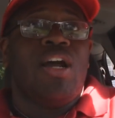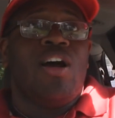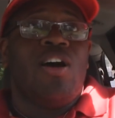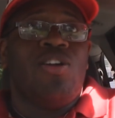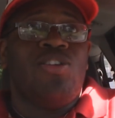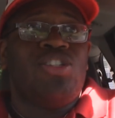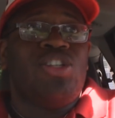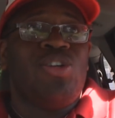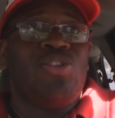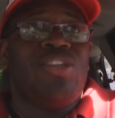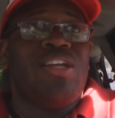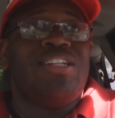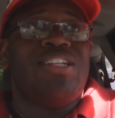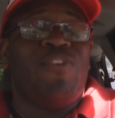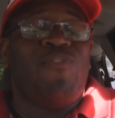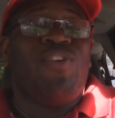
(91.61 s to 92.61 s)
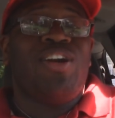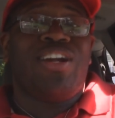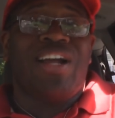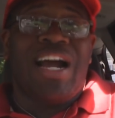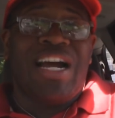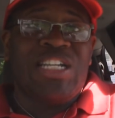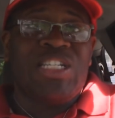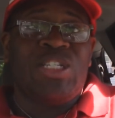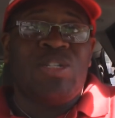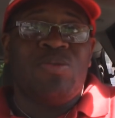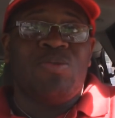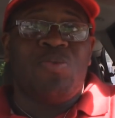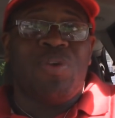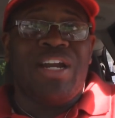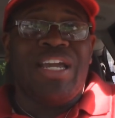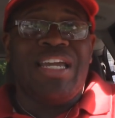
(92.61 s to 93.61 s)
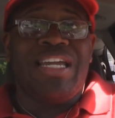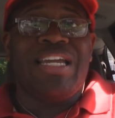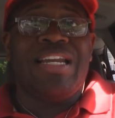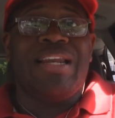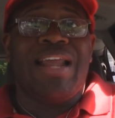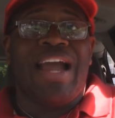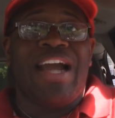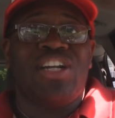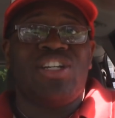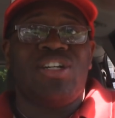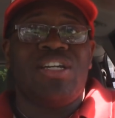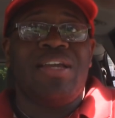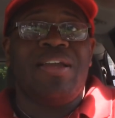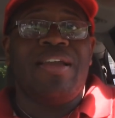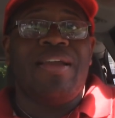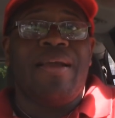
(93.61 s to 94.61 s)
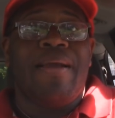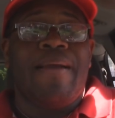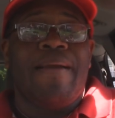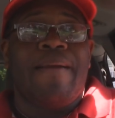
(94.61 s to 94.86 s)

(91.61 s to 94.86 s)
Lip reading: also the different costumes where you can actually